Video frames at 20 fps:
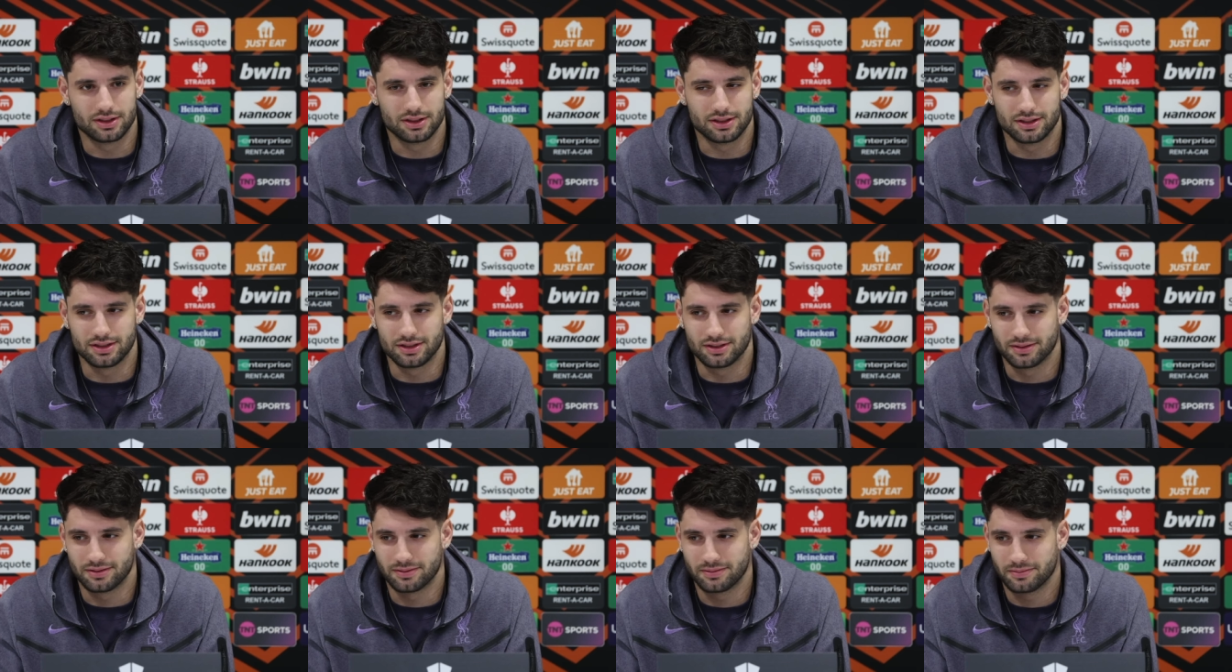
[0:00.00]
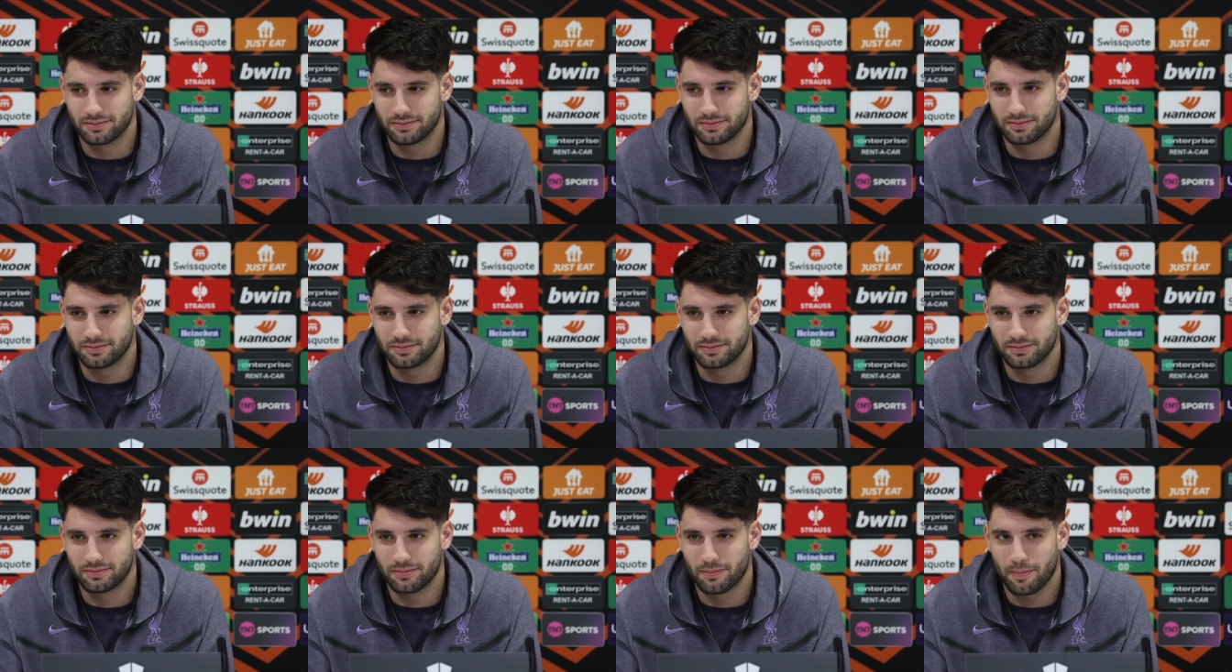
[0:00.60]
season
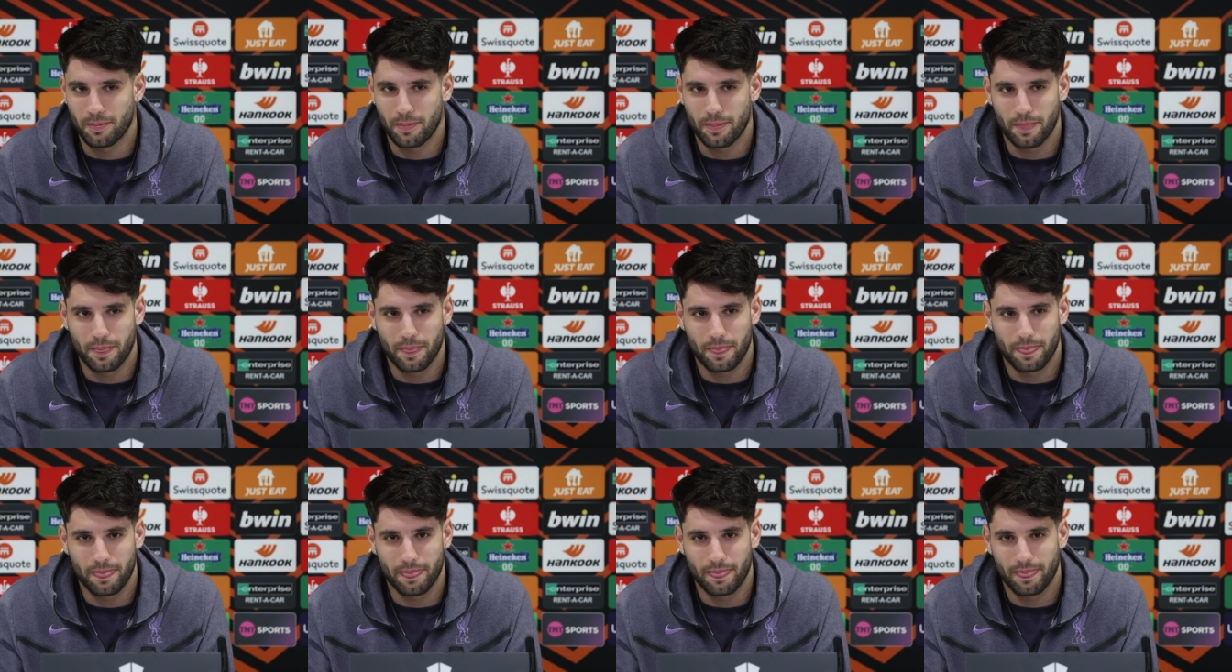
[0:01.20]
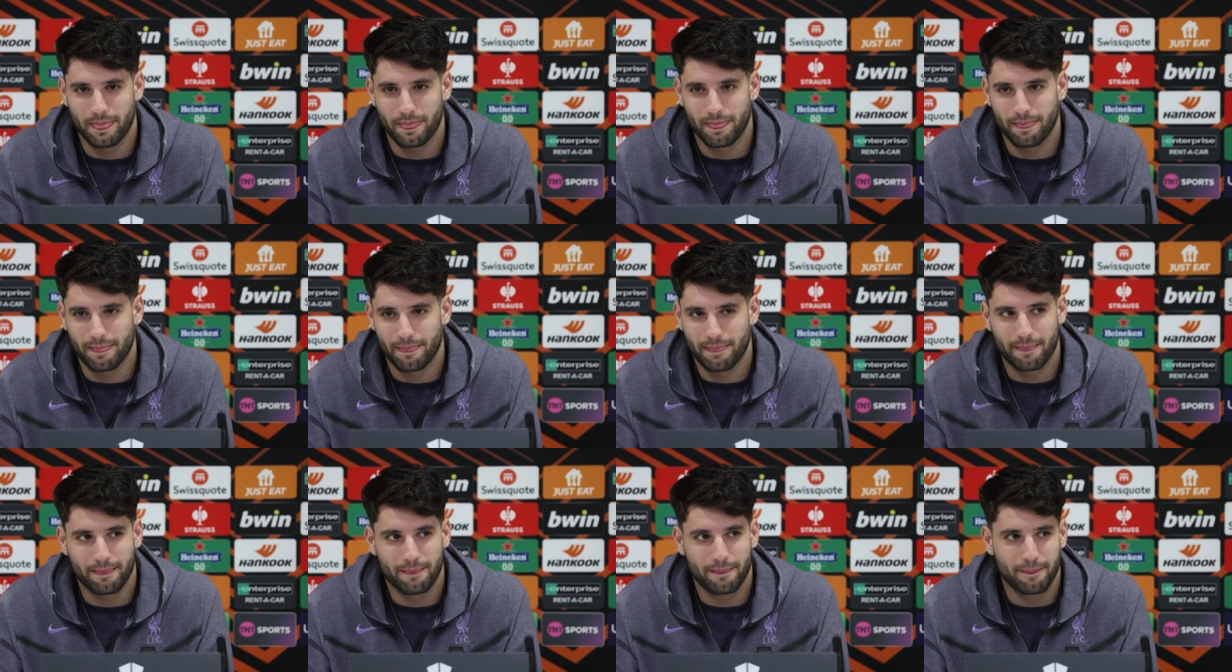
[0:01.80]

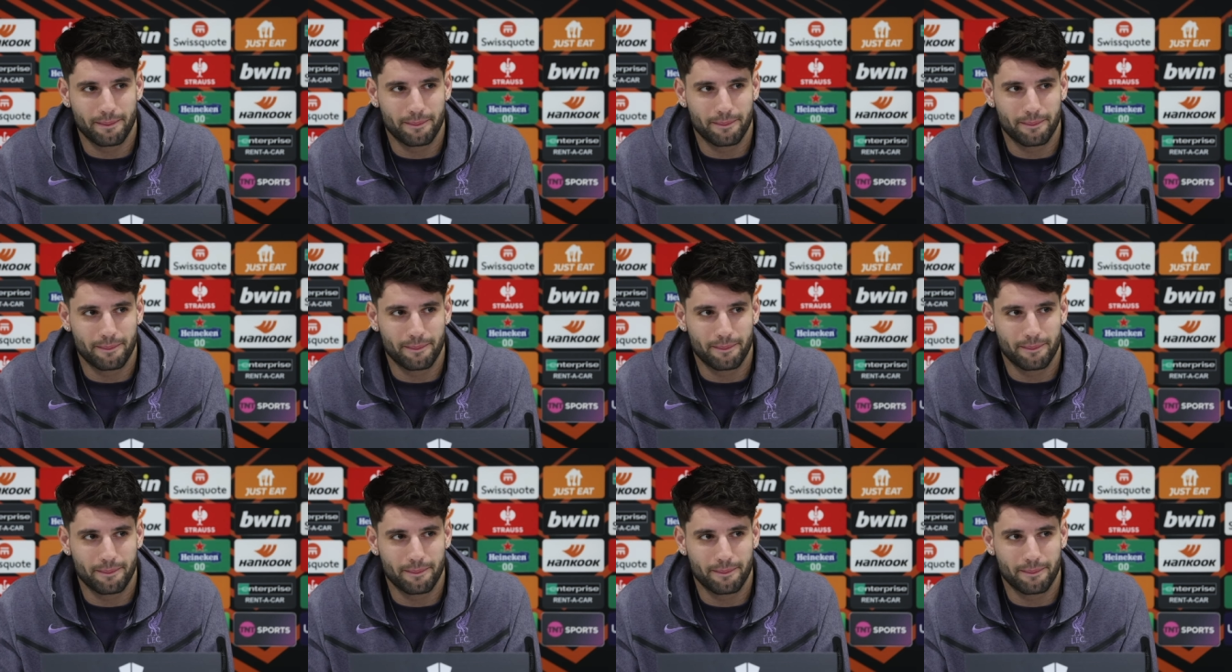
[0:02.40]
carlos